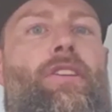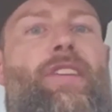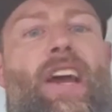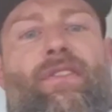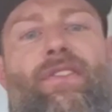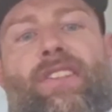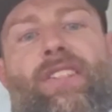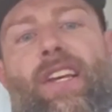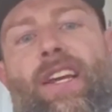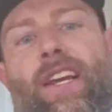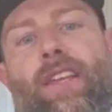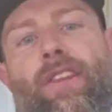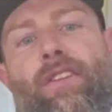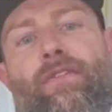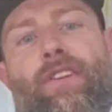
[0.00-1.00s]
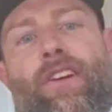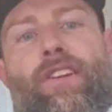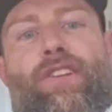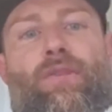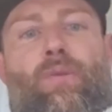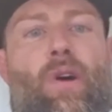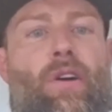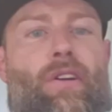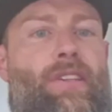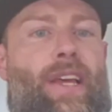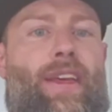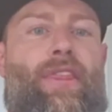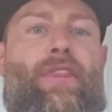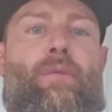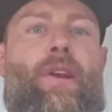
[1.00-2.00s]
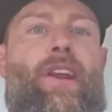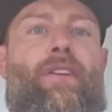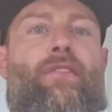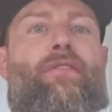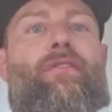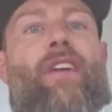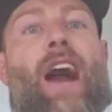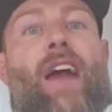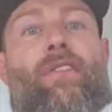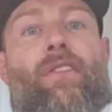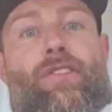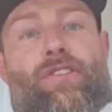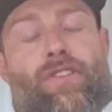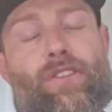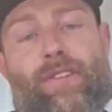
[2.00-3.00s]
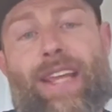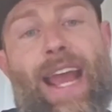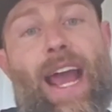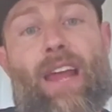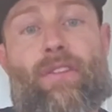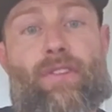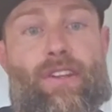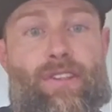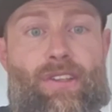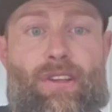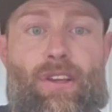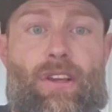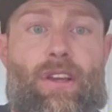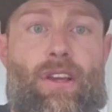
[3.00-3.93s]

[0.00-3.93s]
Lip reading: deficit in the fitness world is like 300 to 500 calories,